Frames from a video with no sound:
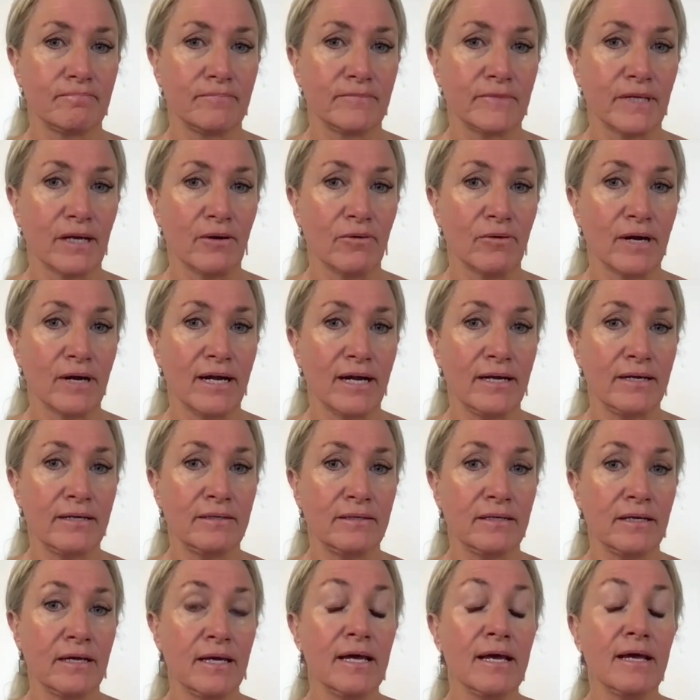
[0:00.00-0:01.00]
All right.
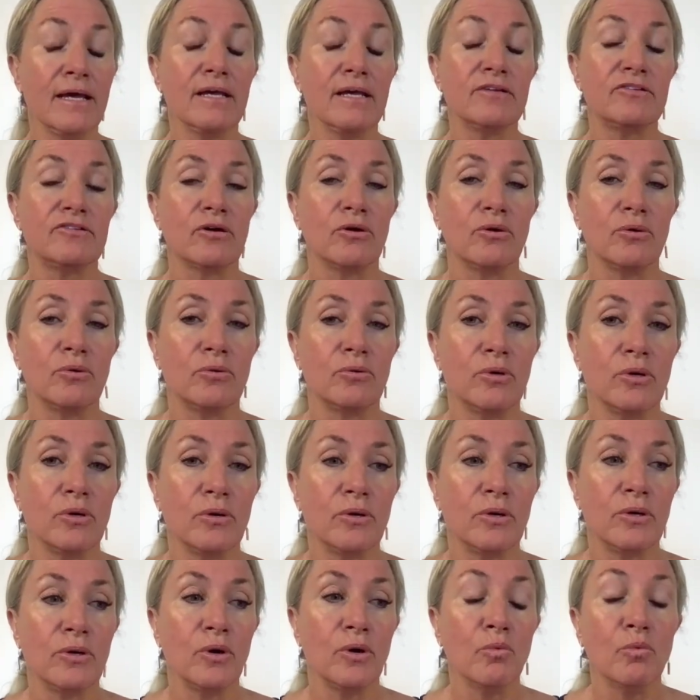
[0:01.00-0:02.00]
So
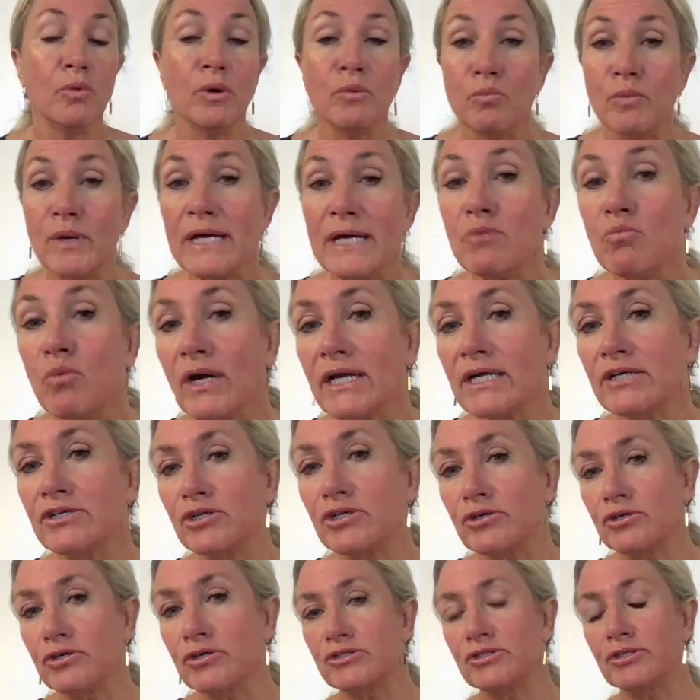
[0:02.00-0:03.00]
when we wanted to
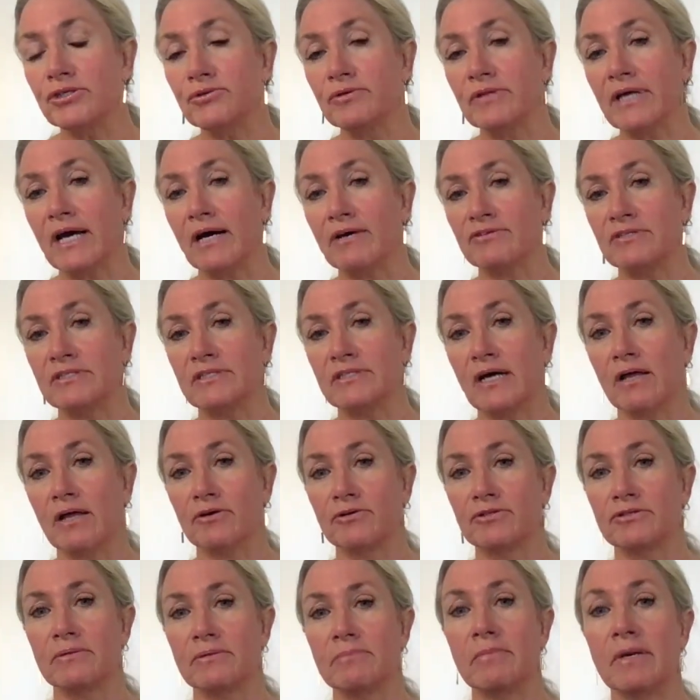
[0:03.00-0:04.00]
earn
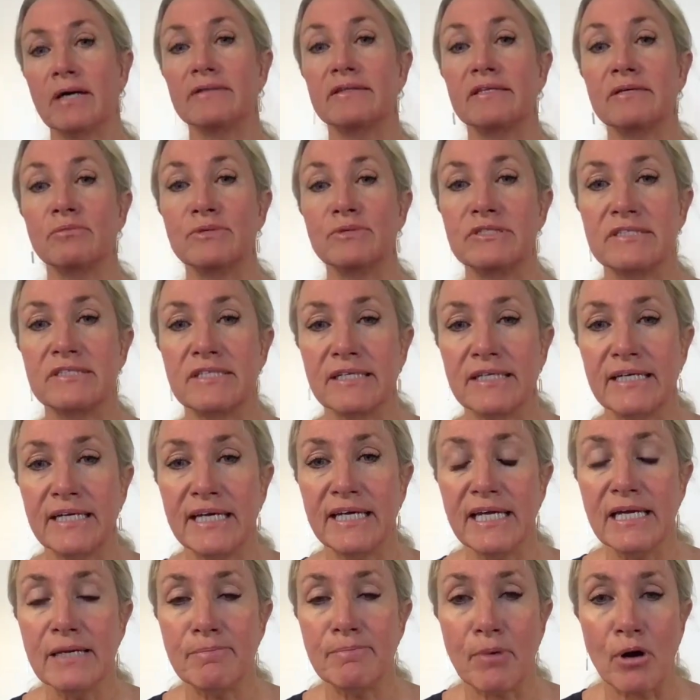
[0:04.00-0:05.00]
$2,000 a month, it was to
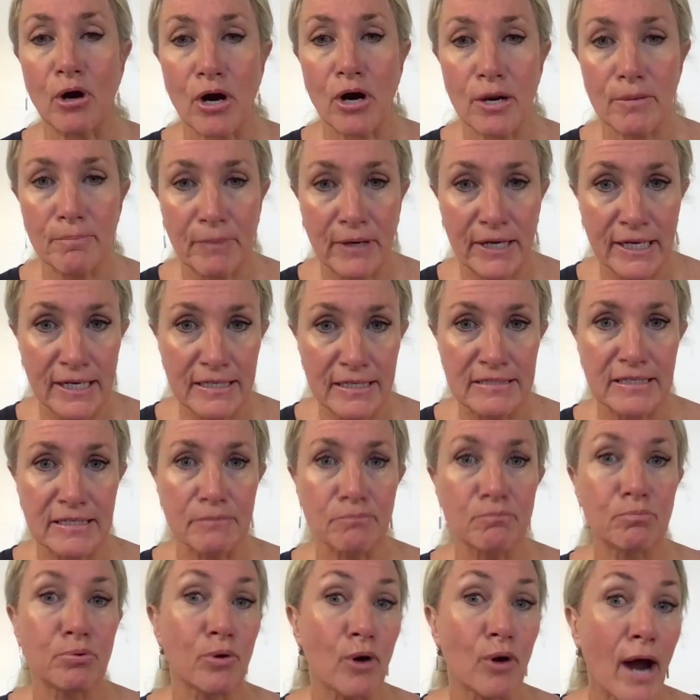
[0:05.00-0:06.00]
keep our kids in
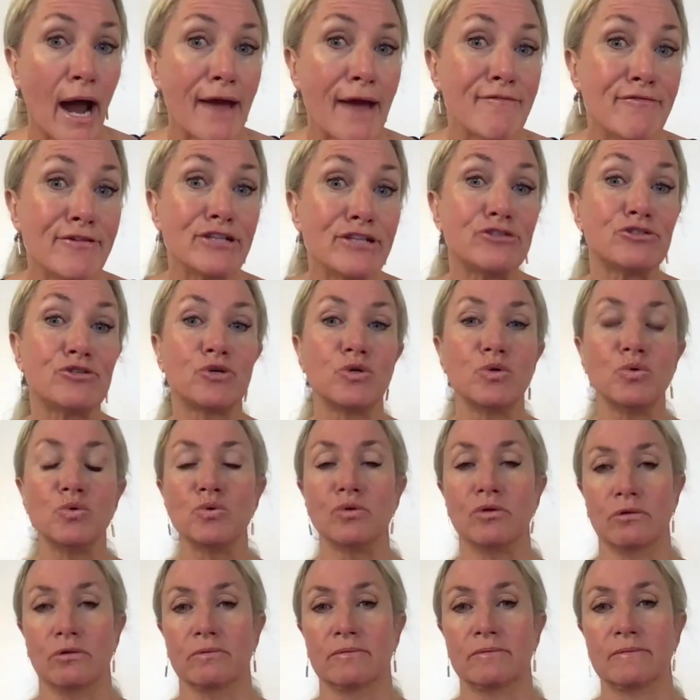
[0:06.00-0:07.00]
private
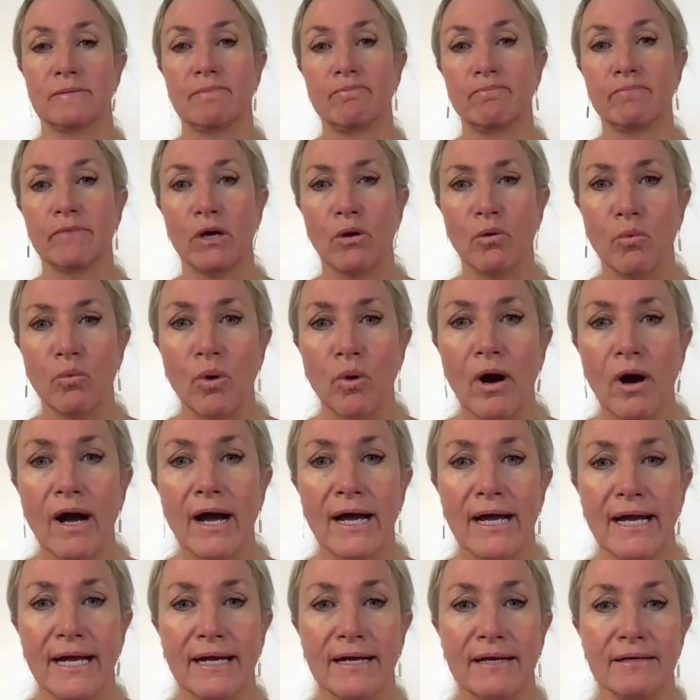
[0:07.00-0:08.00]
school.
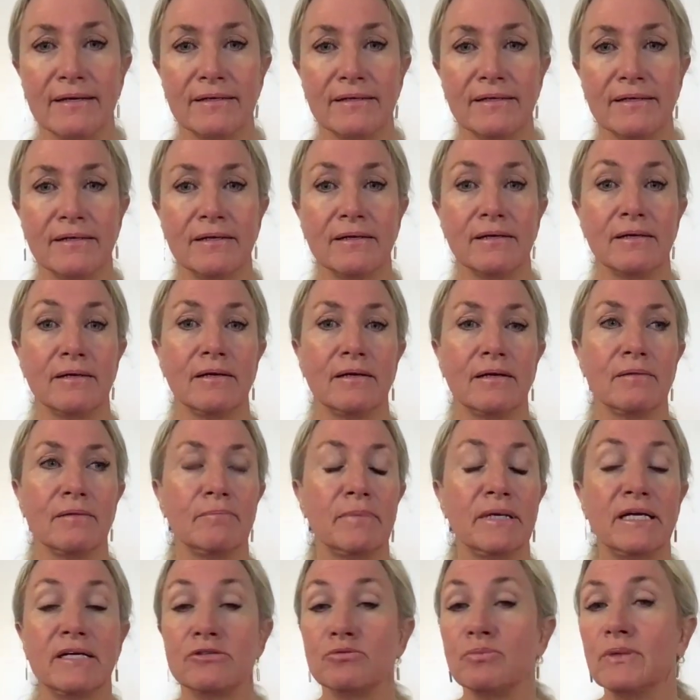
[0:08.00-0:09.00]
Why?
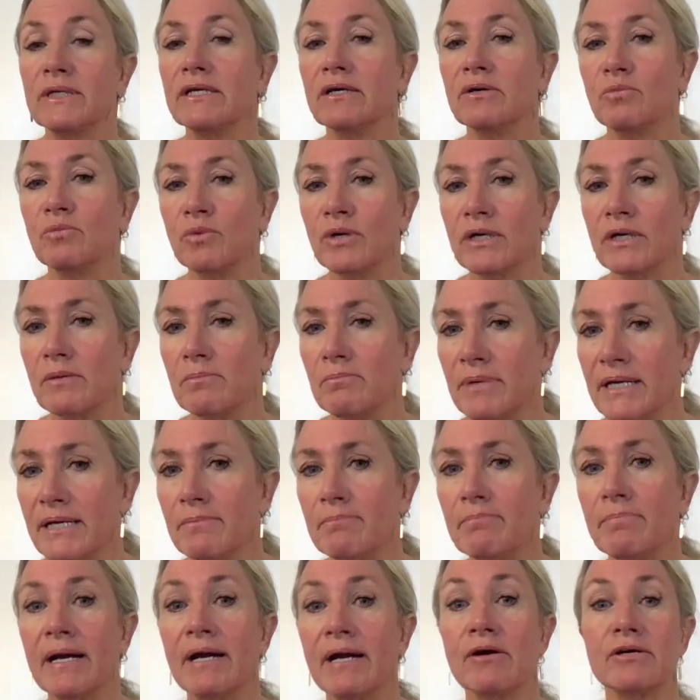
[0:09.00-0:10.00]
Because we didn't want to be
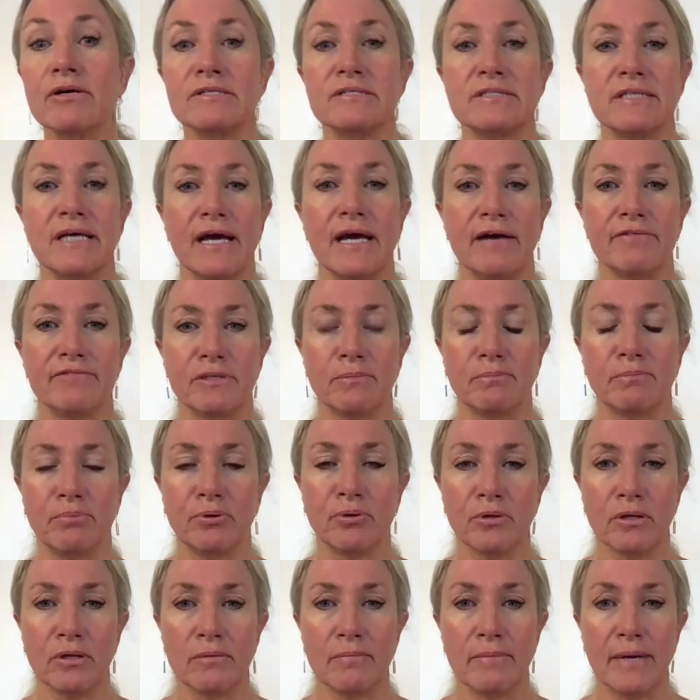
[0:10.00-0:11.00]
embarrassed to have to
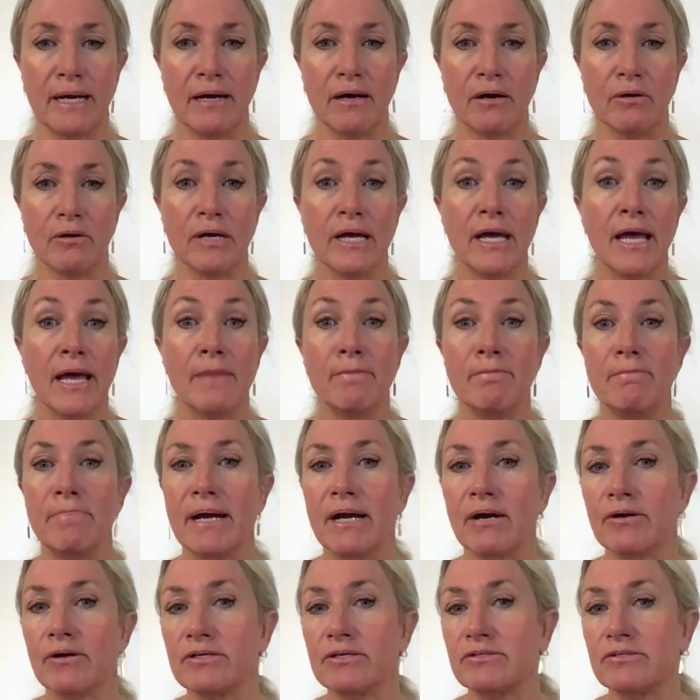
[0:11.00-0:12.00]
pull them out.
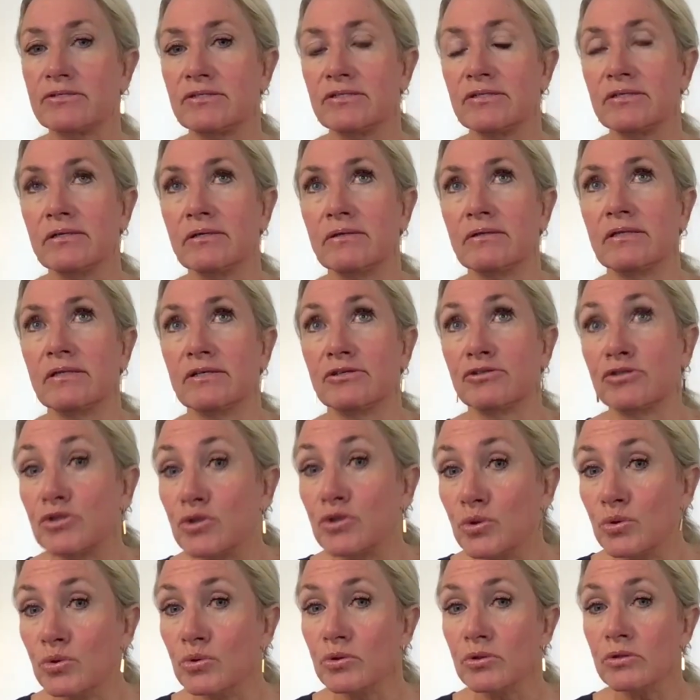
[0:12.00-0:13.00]
Embarrassing to the
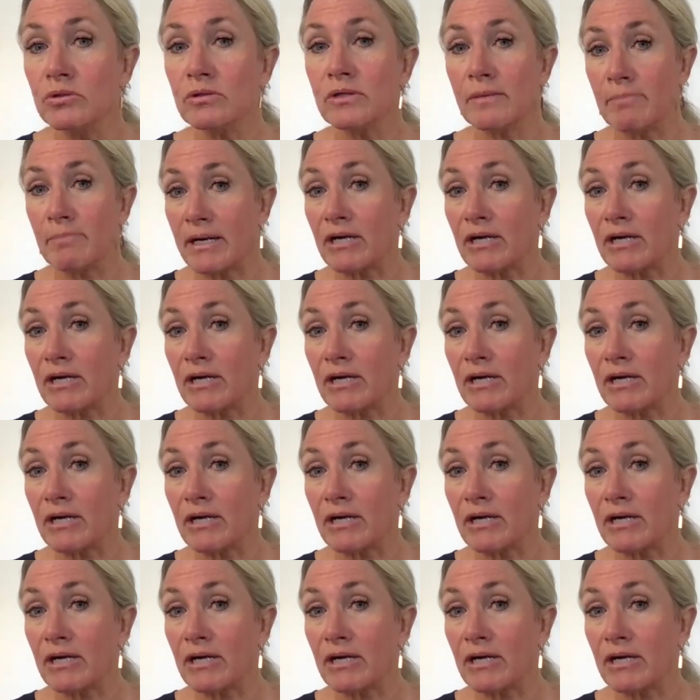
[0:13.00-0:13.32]
school,